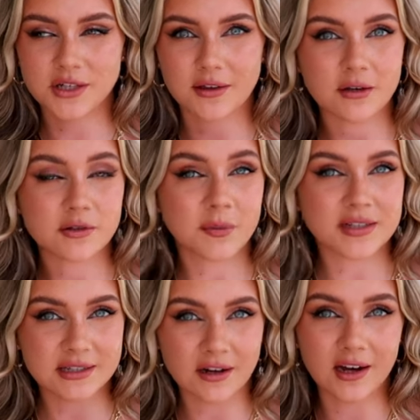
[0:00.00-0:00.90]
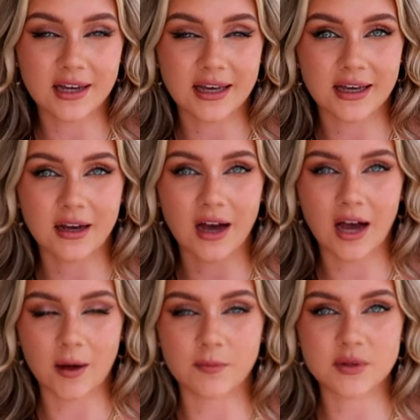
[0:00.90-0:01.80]
which I think was my styling
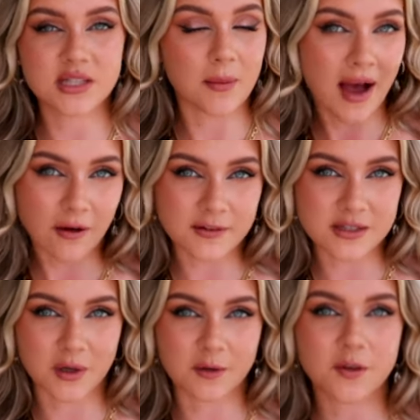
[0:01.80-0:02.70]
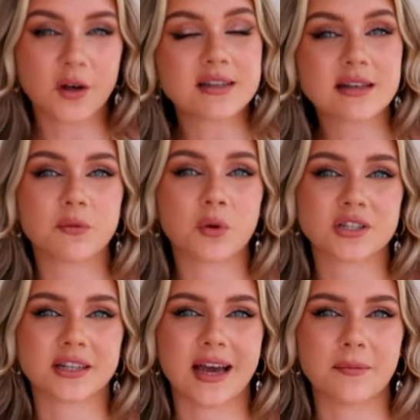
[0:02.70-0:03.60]
summer outfits one, if you guys haven't
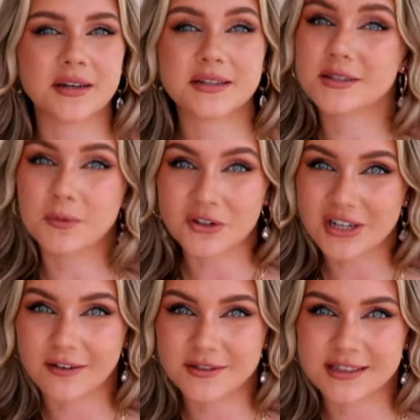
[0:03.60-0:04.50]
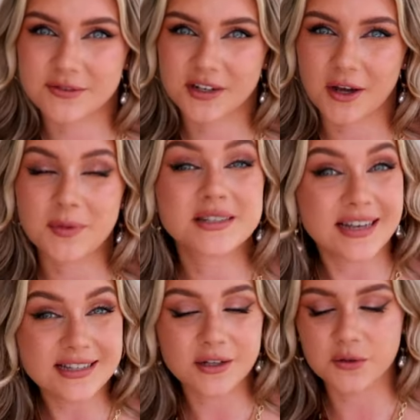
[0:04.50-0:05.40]
watched it yet, please do watch it after this video because
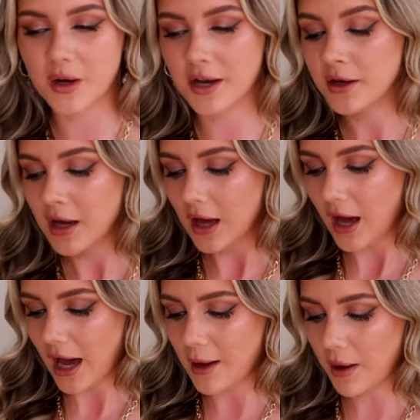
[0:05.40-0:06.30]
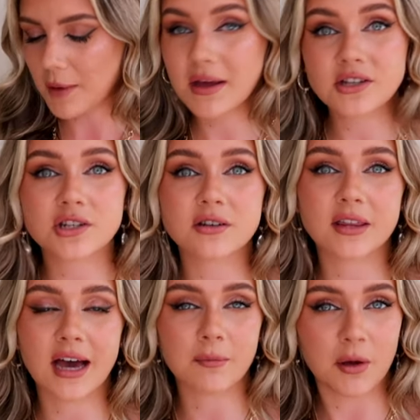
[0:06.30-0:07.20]
it is a good one. I mentioned
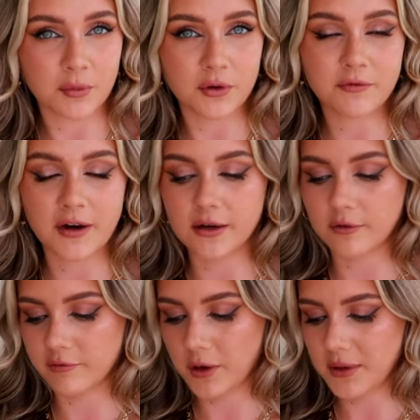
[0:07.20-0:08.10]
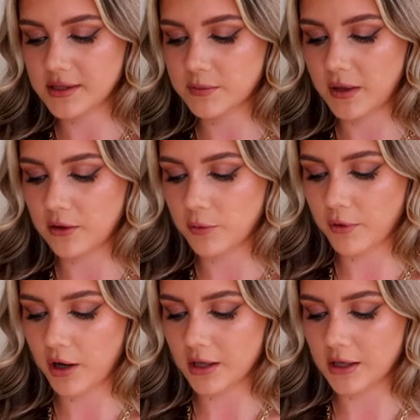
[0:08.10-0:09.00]
that my boyfriend ruined my little
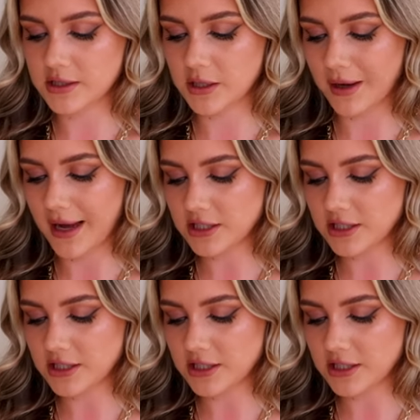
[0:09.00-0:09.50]
bralette. So I